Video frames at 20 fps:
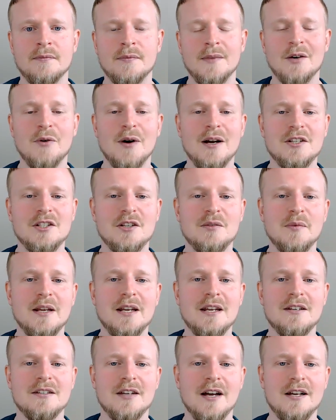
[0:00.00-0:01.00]
The question we
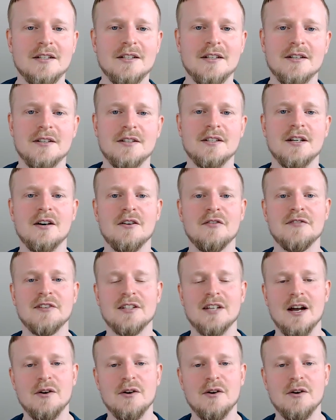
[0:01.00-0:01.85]
need to ask ourselves is,